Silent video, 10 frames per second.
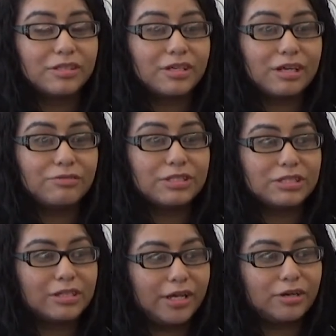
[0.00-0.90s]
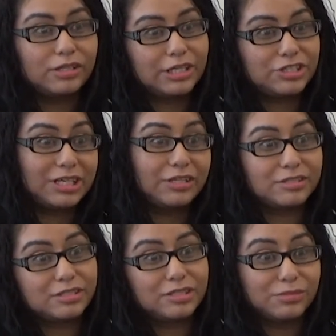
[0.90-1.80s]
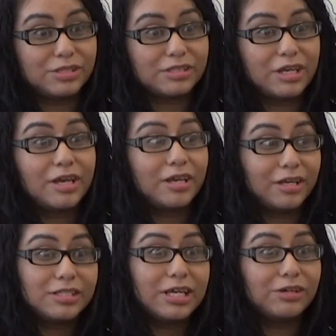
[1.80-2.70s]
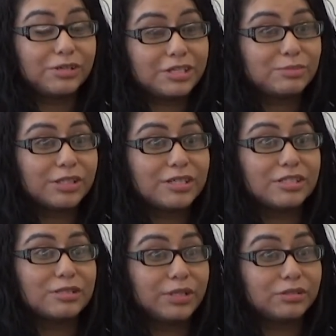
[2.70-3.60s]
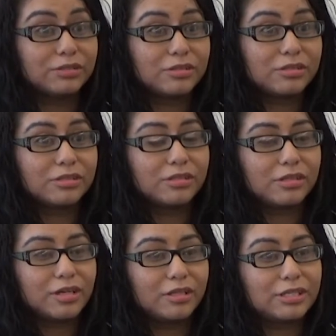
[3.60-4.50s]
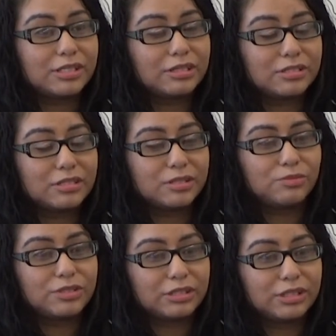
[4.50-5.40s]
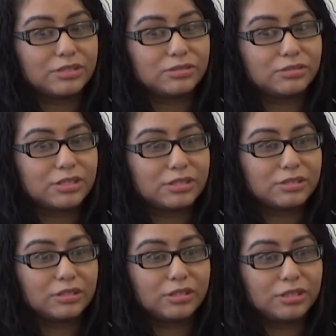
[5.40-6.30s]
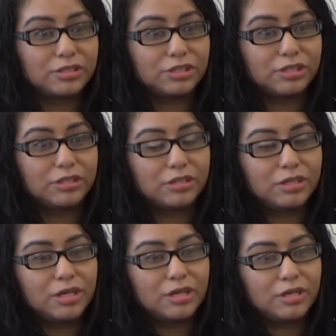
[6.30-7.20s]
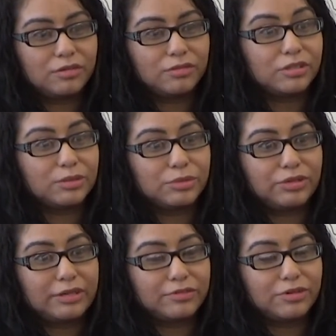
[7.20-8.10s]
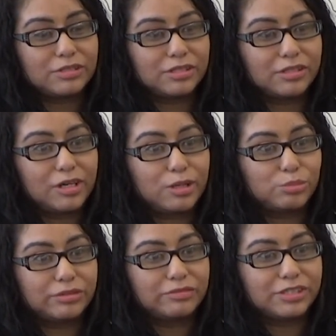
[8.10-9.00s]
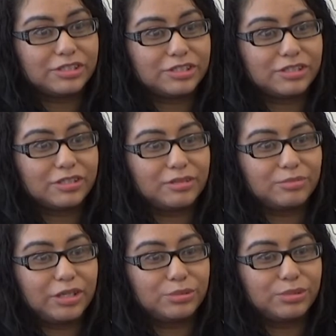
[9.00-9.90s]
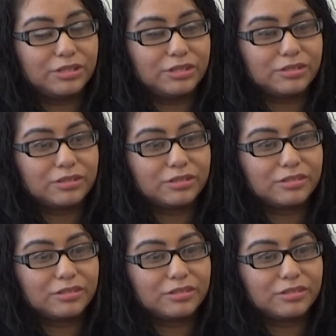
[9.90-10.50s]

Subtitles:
It wasn't like, oh, that's just how the system is. It is how it is because it's built. And that's how the system was at that school because it was in the country with nothing but white folks, and they're all privileged, in my opinion.